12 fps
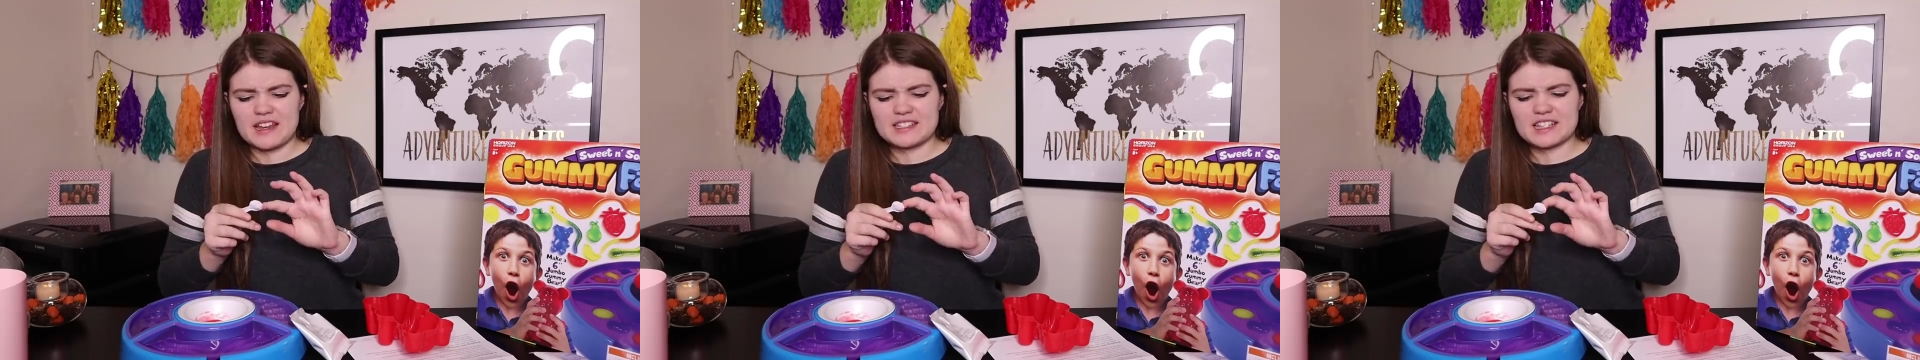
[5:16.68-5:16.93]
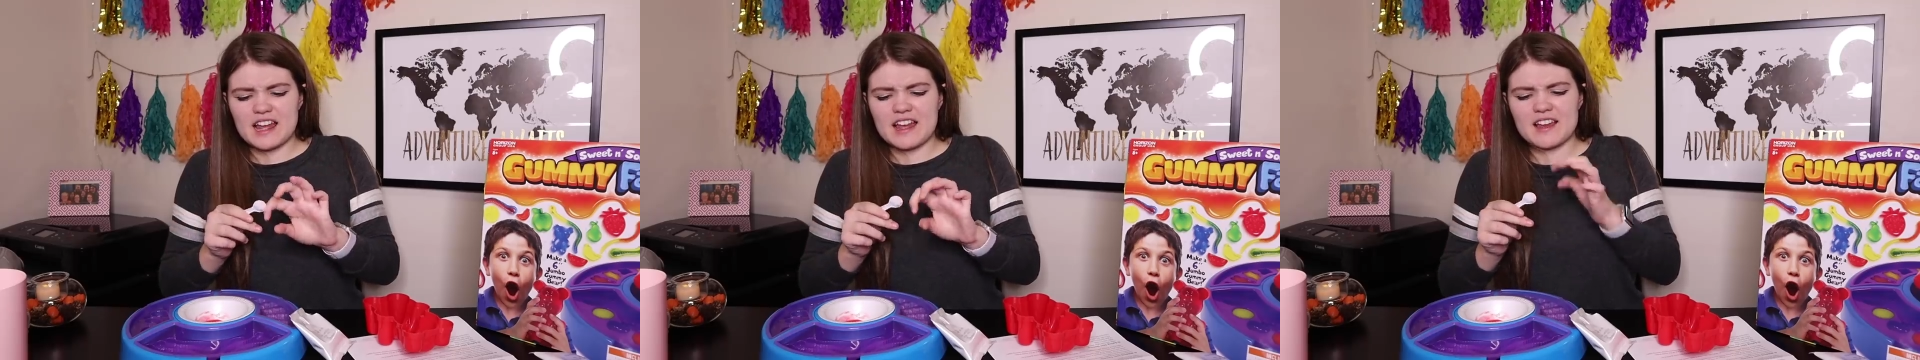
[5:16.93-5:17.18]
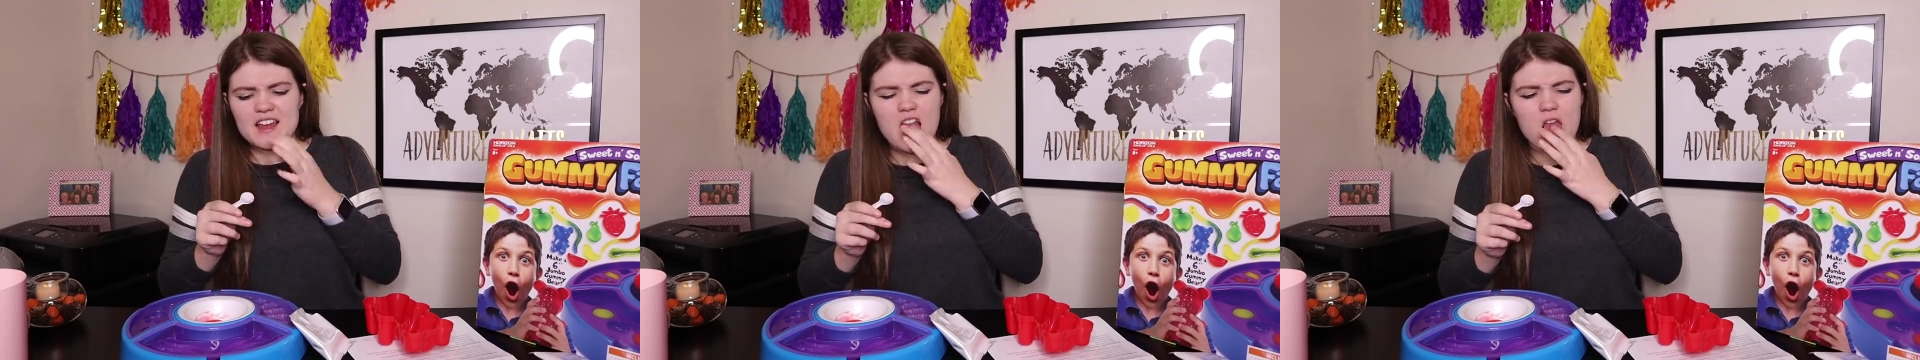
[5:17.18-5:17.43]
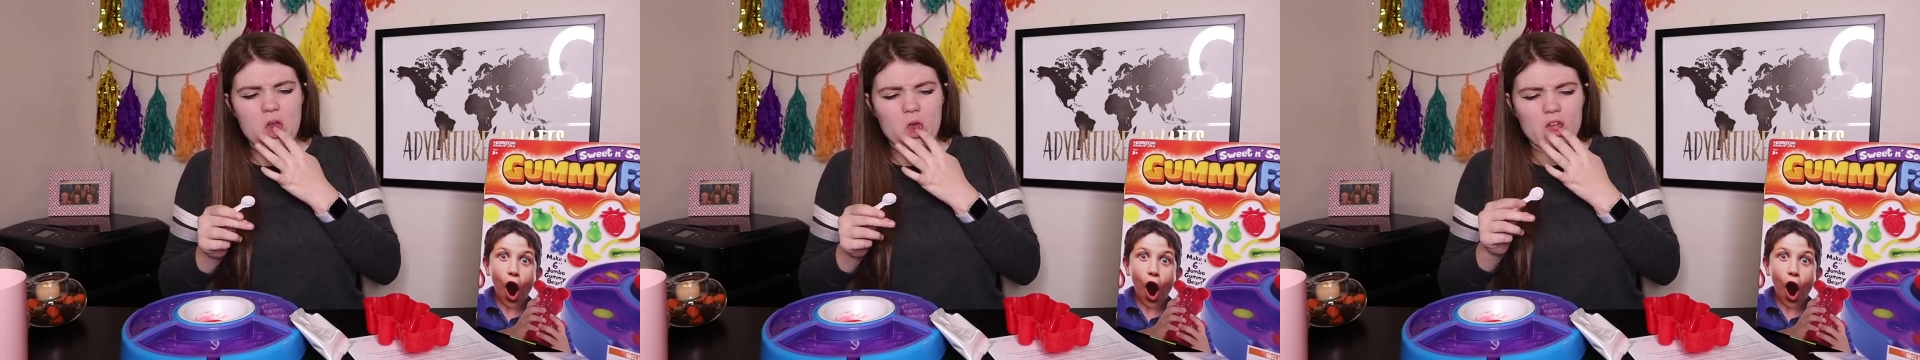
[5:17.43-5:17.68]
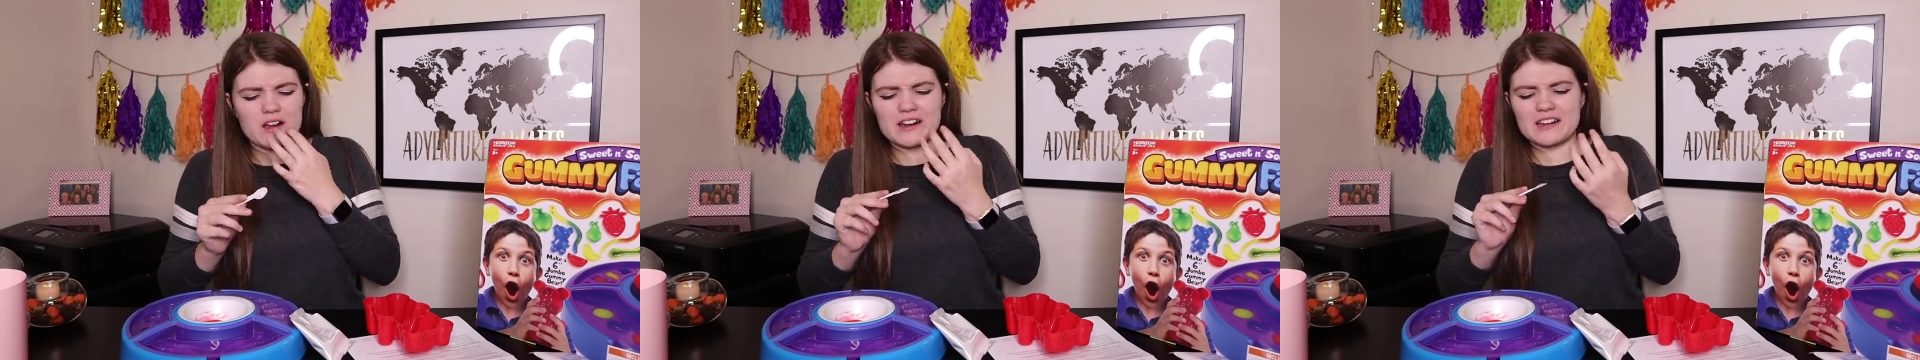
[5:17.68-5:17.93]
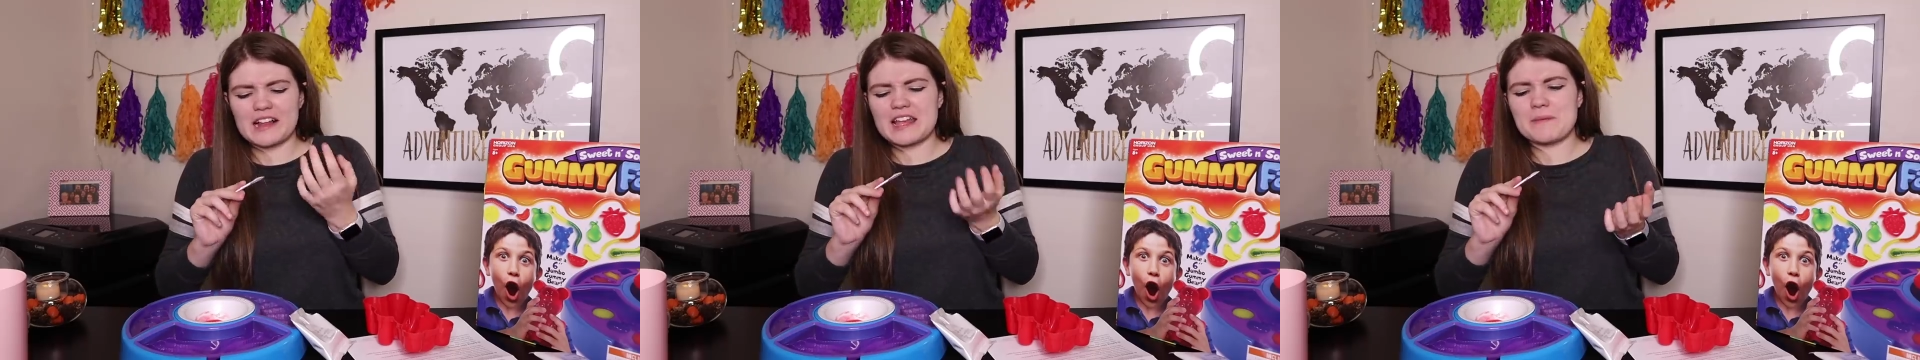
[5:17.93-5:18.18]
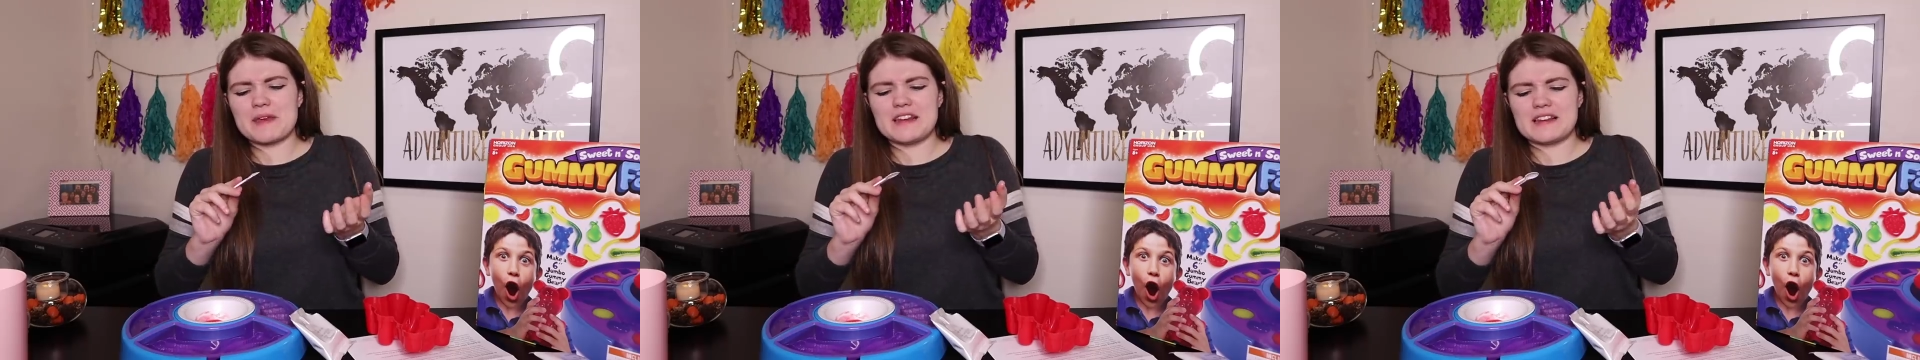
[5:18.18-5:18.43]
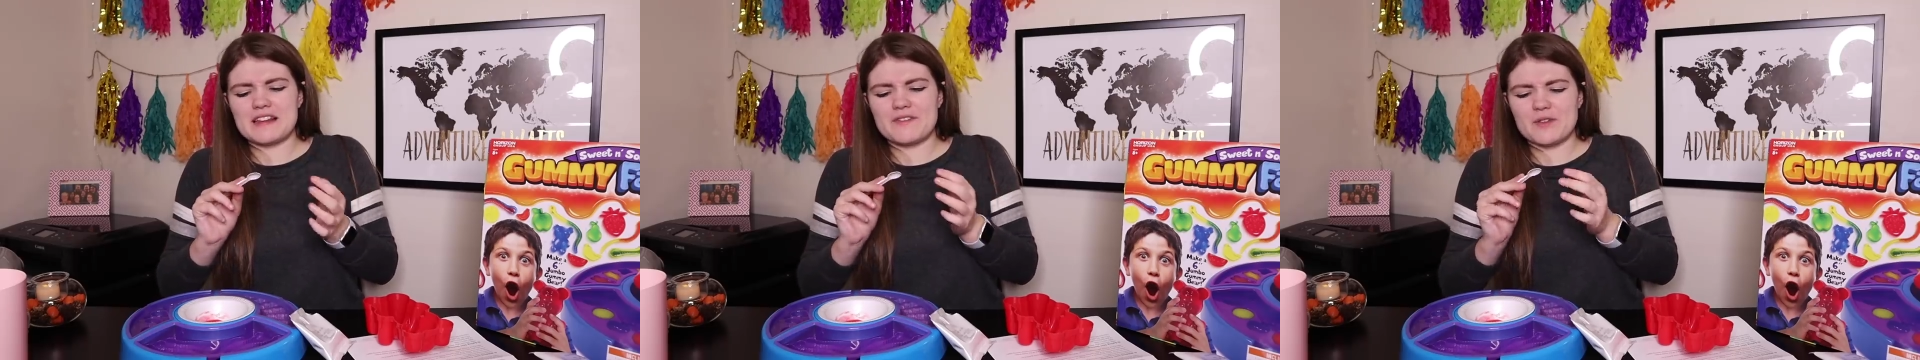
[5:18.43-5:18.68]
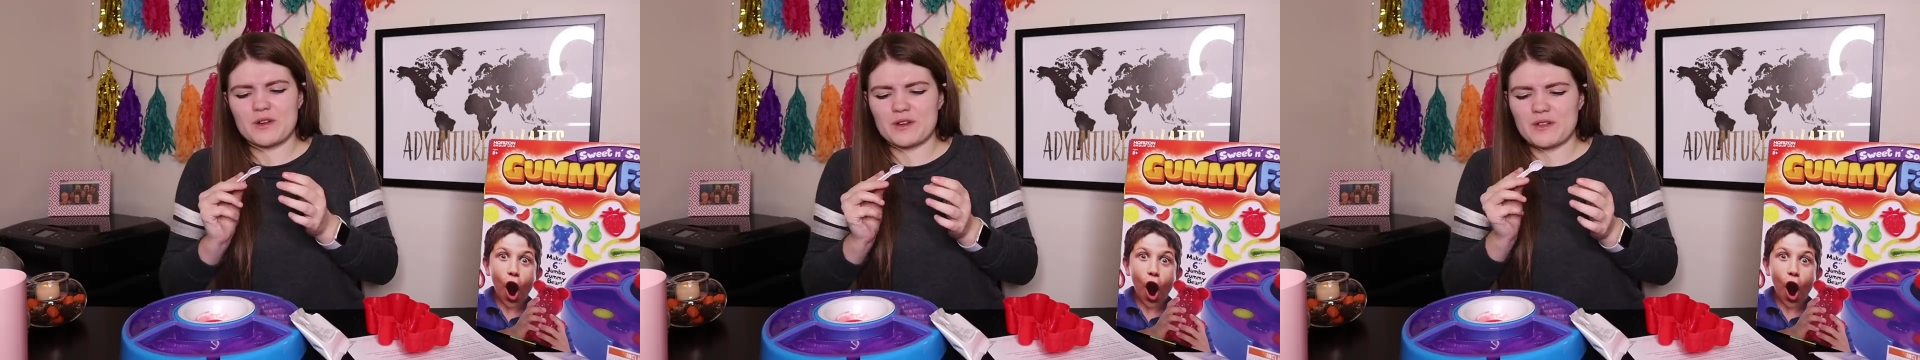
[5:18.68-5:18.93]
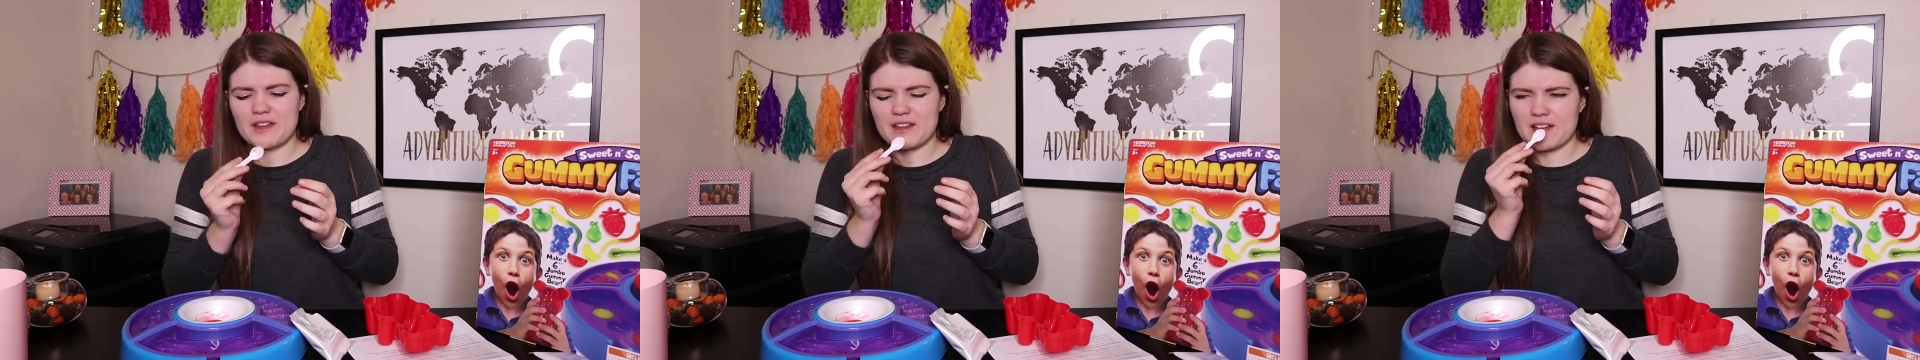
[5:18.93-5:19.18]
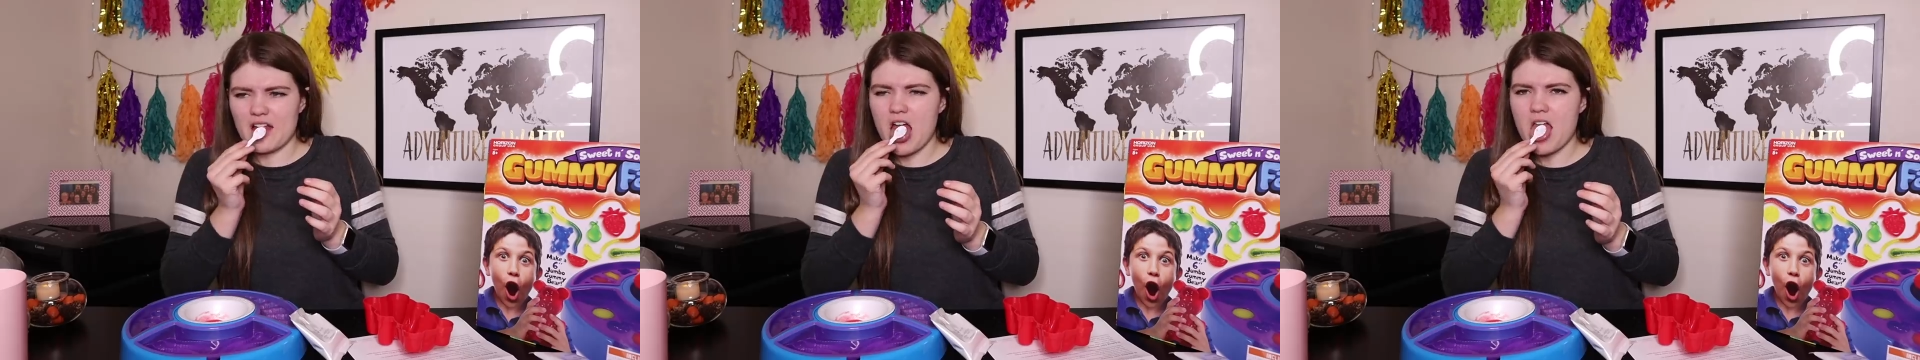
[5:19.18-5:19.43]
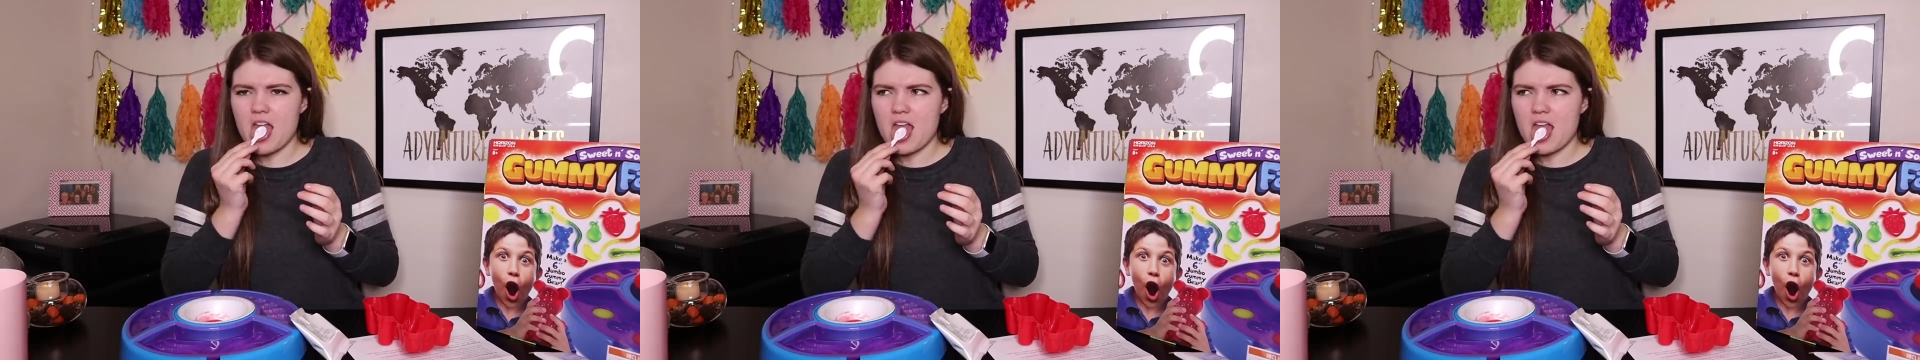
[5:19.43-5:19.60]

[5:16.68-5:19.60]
Speaker 1: It's like, I keep eating it even though I don't like it.